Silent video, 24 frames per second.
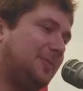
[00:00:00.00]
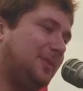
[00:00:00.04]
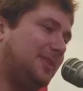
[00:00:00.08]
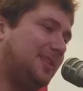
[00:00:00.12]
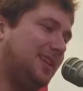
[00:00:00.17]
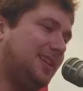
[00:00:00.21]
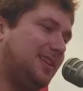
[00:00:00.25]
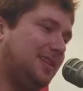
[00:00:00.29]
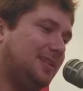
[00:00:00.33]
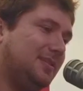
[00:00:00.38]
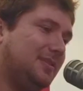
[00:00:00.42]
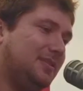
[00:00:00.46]
I
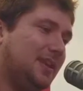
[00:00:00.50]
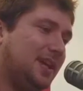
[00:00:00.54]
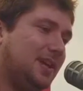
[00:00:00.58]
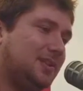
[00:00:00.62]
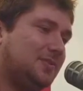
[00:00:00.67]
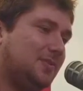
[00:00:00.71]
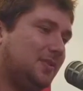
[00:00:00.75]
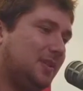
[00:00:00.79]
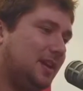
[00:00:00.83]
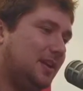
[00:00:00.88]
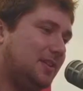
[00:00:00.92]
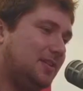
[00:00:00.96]
mean,
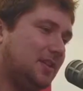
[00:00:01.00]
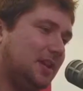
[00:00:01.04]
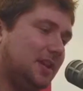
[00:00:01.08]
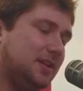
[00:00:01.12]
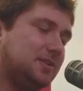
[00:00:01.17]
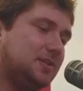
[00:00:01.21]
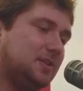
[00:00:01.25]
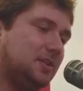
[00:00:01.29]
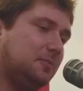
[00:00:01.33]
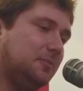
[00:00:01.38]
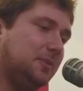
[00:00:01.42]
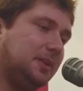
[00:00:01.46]
Nashville has
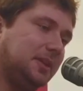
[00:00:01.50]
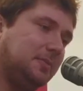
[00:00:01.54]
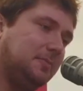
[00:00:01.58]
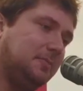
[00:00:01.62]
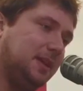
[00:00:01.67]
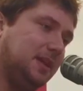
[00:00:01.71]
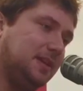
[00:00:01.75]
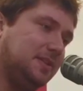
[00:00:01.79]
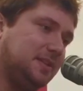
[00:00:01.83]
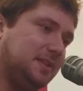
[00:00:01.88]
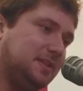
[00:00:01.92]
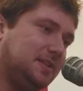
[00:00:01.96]
like so many
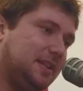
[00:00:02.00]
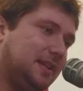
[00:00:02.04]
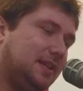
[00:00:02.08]
amazing,